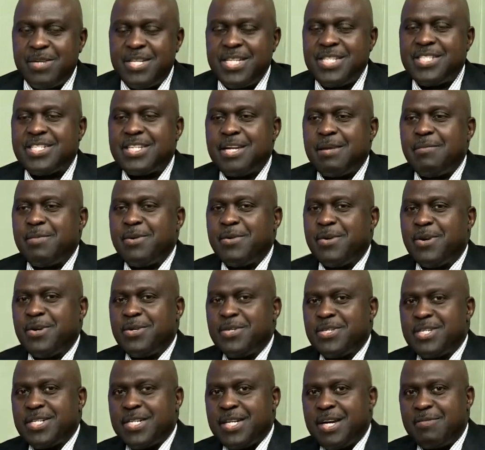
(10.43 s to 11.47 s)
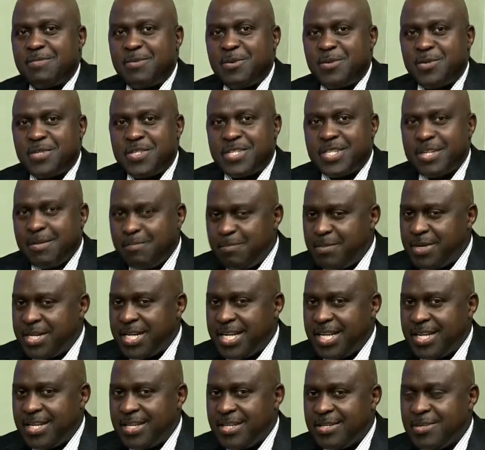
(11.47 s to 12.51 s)
But this time around, I've got
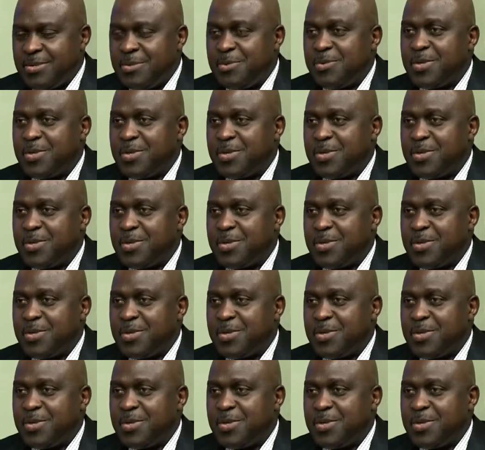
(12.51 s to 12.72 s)
somebody